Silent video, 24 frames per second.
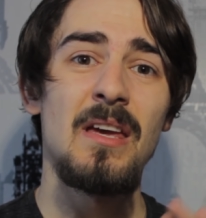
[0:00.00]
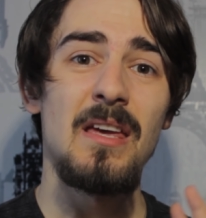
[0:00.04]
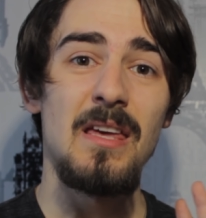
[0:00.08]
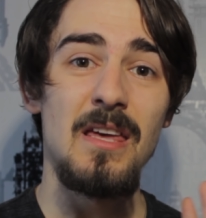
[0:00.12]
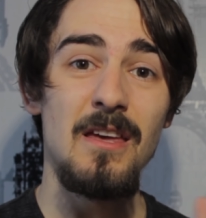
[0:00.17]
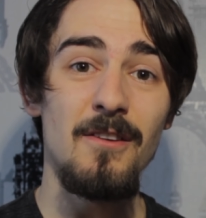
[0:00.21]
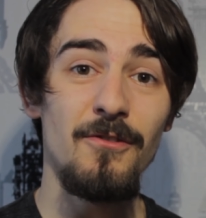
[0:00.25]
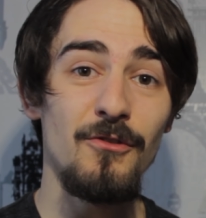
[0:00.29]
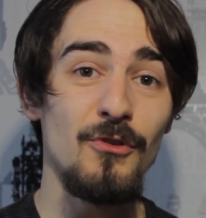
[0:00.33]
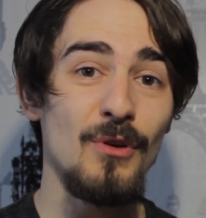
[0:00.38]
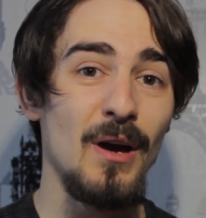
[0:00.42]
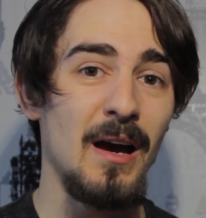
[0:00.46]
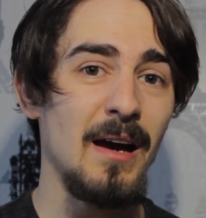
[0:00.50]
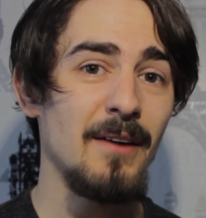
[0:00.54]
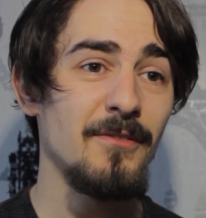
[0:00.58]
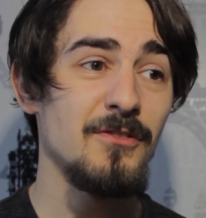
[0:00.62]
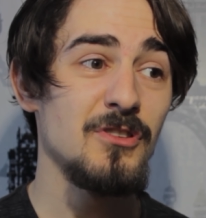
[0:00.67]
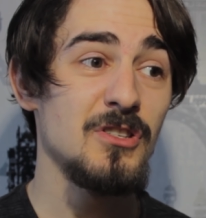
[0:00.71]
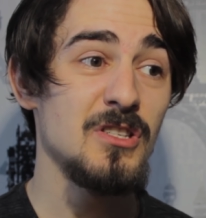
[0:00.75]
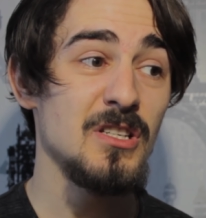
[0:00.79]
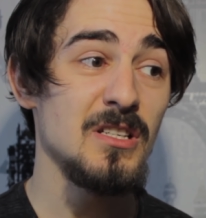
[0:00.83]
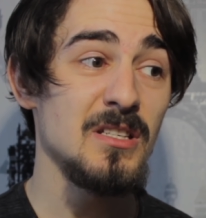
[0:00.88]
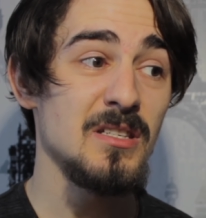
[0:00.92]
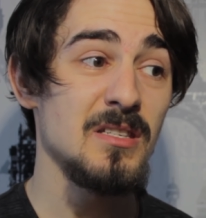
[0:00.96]
If you
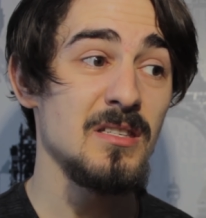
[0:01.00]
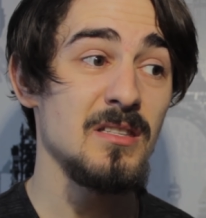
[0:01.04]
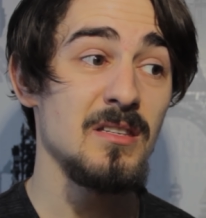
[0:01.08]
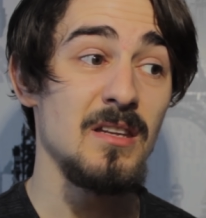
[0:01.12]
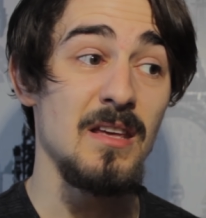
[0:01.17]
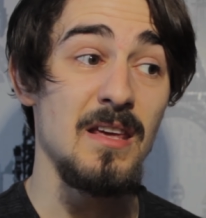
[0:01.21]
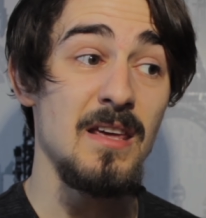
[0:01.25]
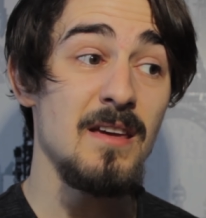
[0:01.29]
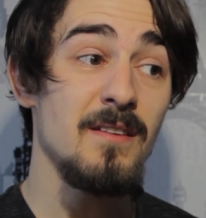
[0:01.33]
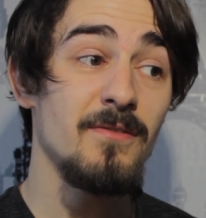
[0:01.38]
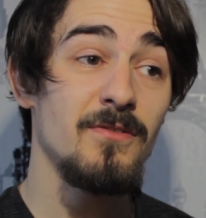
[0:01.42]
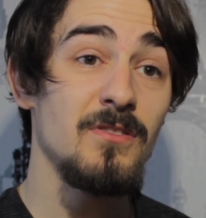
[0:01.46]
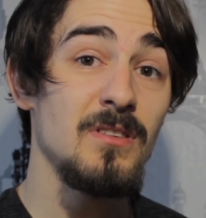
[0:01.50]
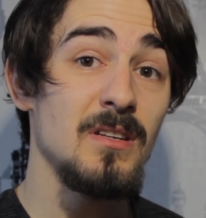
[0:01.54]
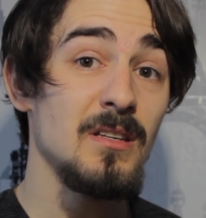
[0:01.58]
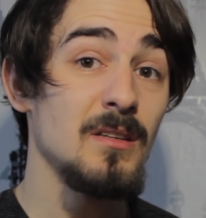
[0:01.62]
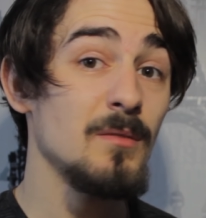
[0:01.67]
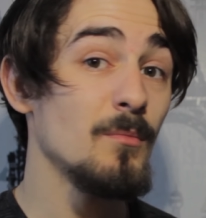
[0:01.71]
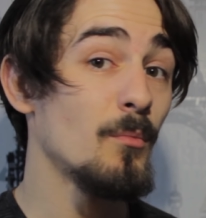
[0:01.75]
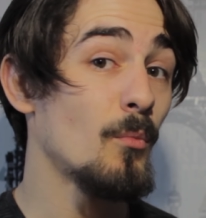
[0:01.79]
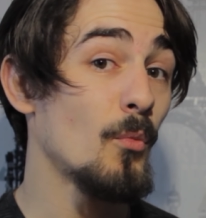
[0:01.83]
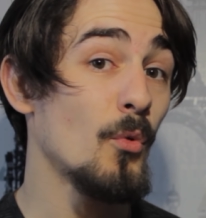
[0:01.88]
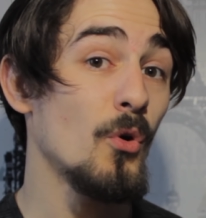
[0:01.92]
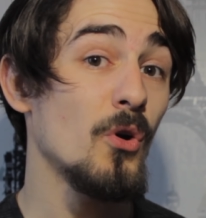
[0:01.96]
have just
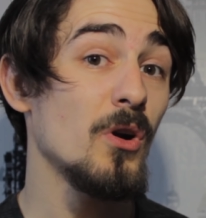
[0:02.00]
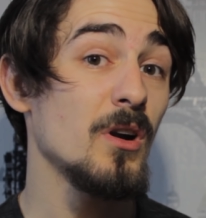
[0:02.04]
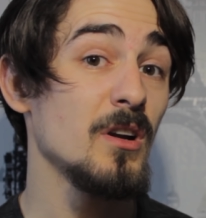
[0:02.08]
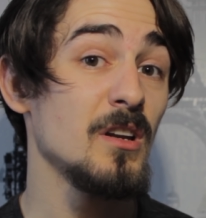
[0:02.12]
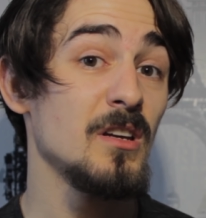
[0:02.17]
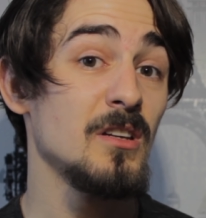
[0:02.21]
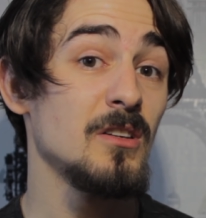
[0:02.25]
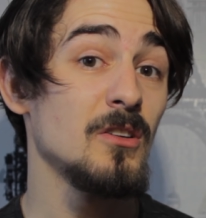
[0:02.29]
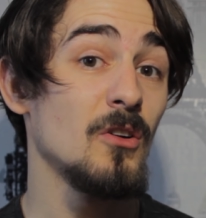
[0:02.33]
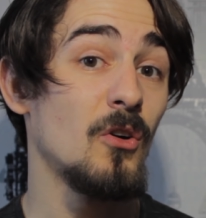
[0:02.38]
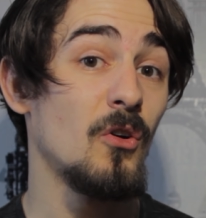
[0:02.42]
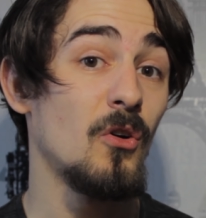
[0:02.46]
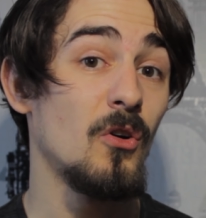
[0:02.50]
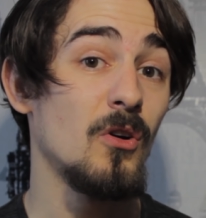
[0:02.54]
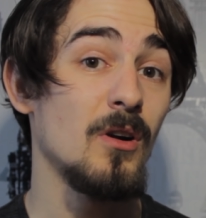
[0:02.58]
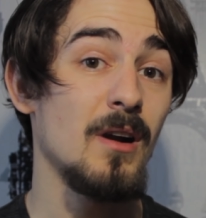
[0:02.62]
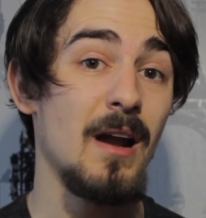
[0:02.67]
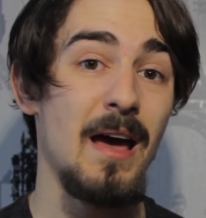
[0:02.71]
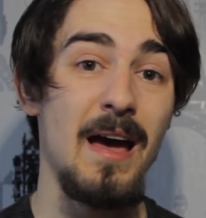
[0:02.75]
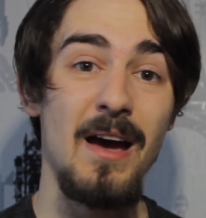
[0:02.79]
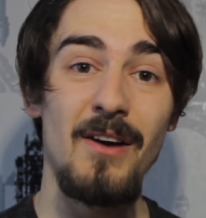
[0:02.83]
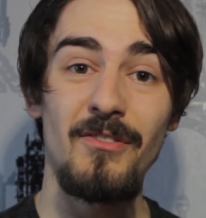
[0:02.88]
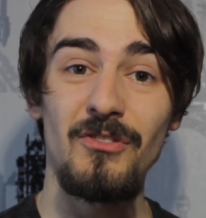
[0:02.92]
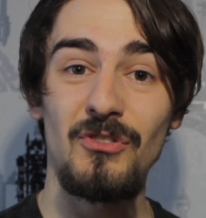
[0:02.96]
evening, morning,
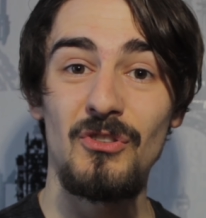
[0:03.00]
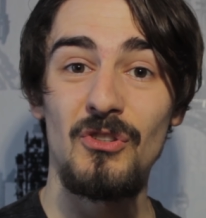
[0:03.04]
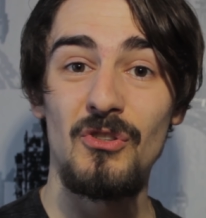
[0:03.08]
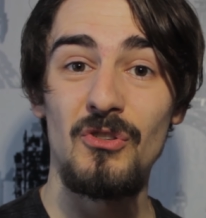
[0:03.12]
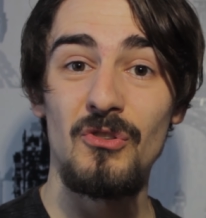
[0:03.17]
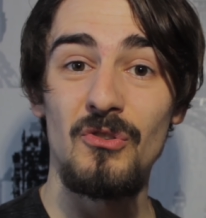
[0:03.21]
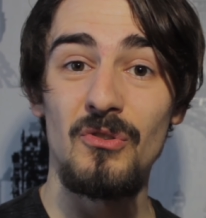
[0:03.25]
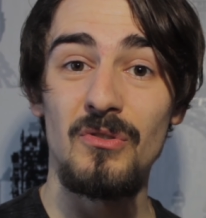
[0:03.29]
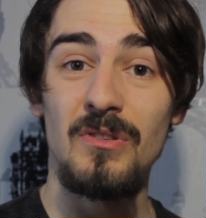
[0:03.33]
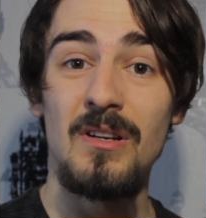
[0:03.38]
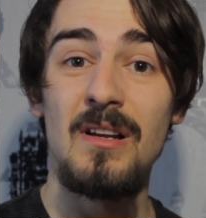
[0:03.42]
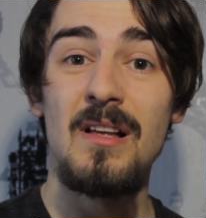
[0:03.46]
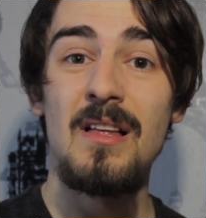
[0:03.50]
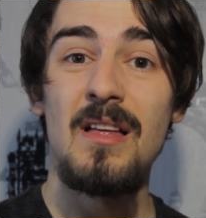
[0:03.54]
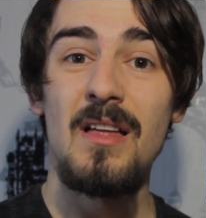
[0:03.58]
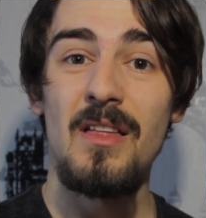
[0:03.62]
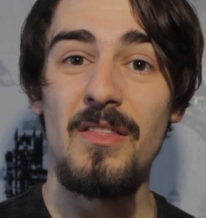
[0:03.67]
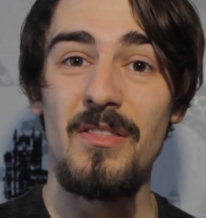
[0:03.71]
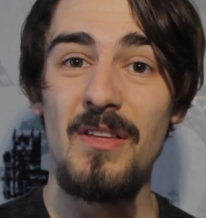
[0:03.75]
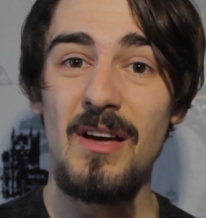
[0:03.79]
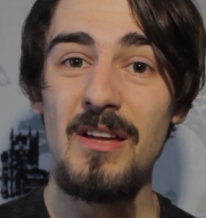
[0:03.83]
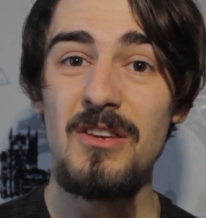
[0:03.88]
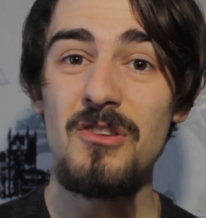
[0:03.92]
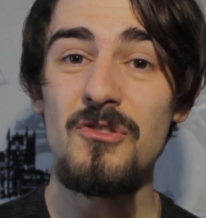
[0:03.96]
or afternoon,
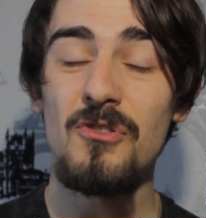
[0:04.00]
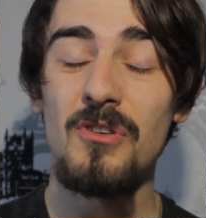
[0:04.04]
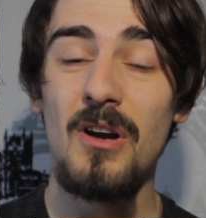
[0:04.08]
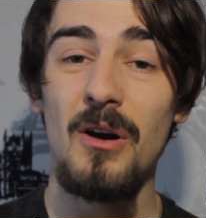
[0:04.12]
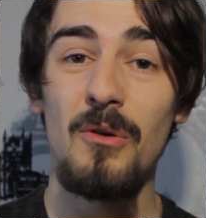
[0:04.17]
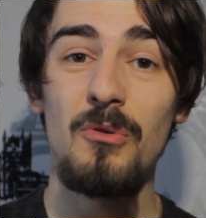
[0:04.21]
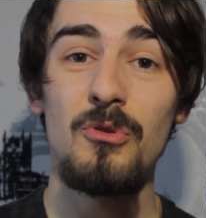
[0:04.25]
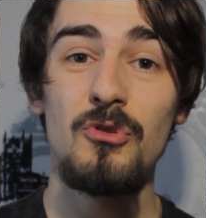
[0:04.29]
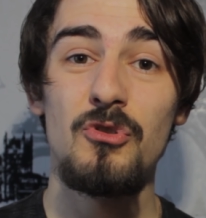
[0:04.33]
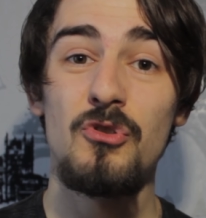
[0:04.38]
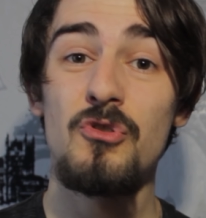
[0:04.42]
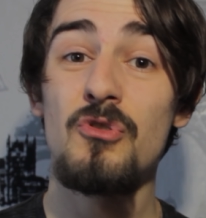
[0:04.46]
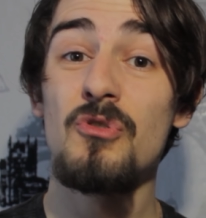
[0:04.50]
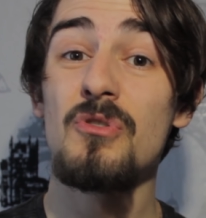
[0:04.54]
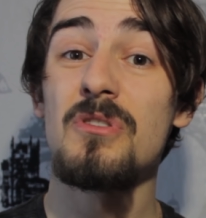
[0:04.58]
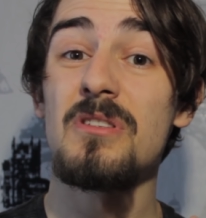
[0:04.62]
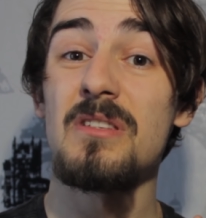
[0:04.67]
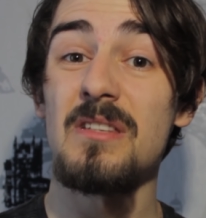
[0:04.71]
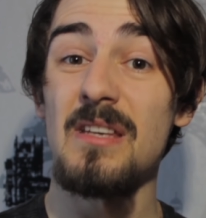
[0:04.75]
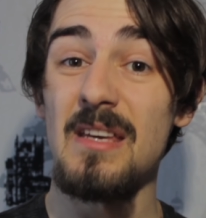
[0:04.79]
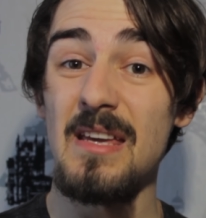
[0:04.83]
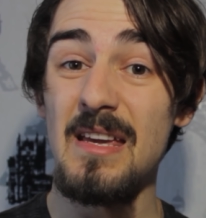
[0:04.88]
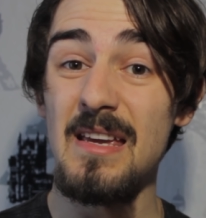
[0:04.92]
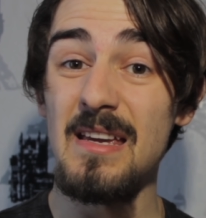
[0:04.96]
then you're going to
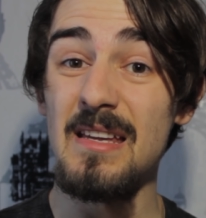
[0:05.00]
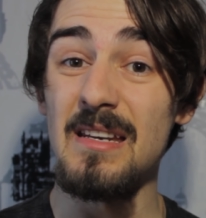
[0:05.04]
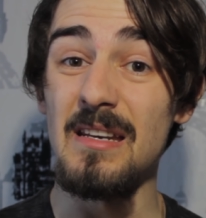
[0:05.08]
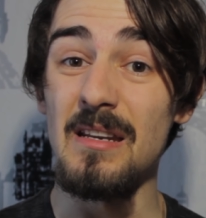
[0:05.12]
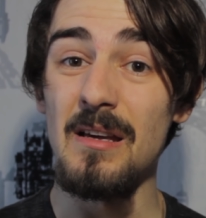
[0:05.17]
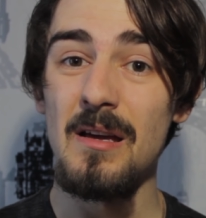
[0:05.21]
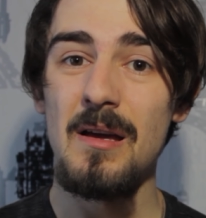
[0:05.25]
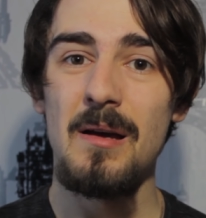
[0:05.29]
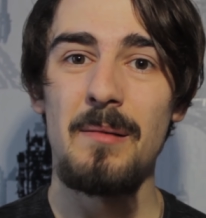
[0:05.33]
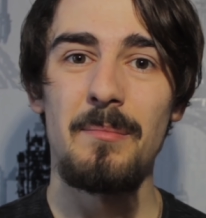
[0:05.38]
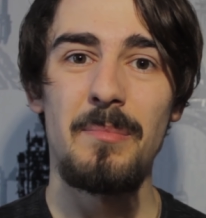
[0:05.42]
use in.